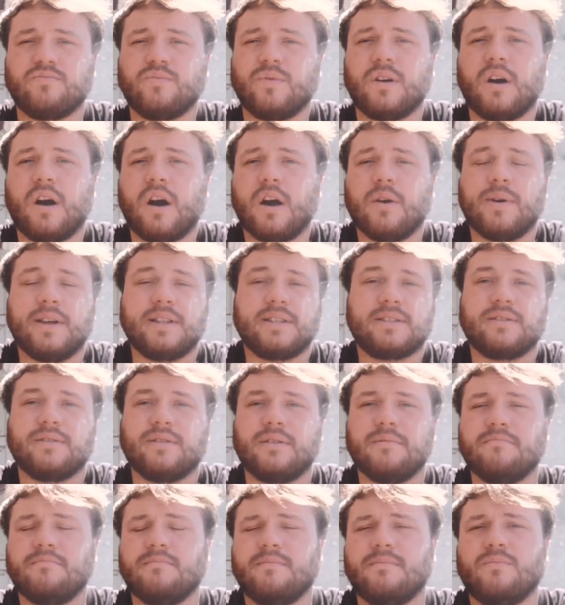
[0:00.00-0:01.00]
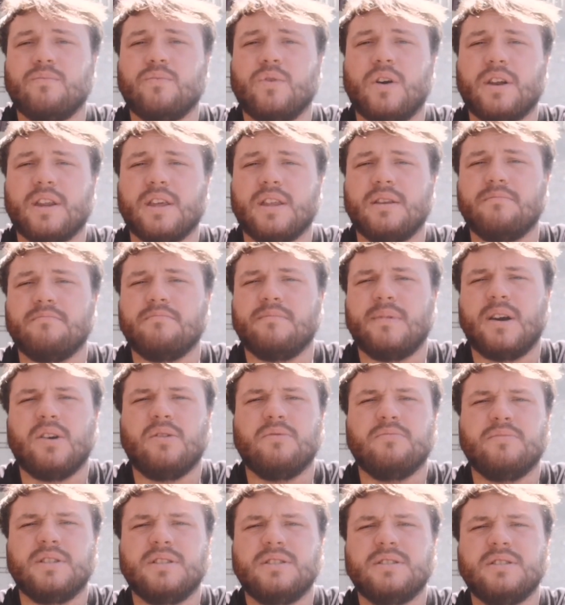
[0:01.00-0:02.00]
Well, I went to one in
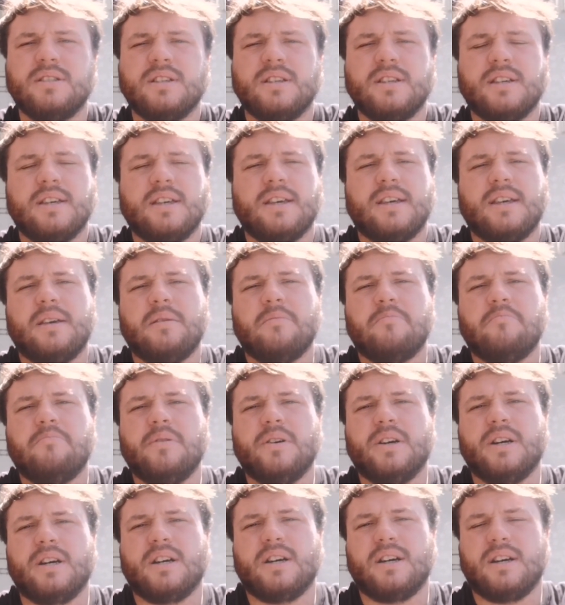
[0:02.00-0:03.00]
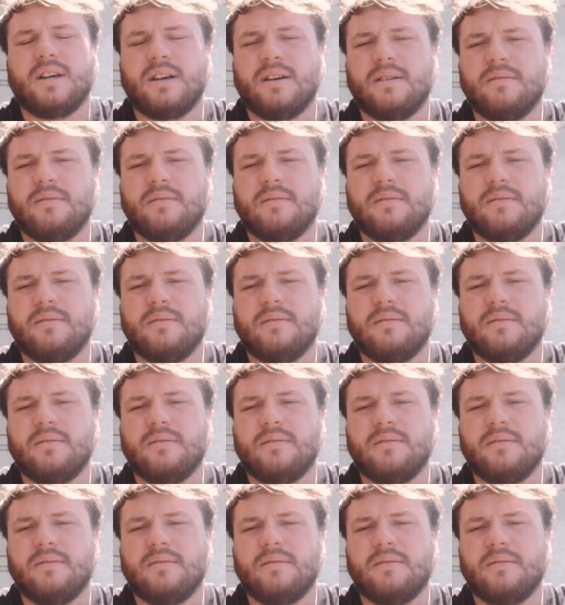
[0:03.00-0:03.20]
Melbourne, but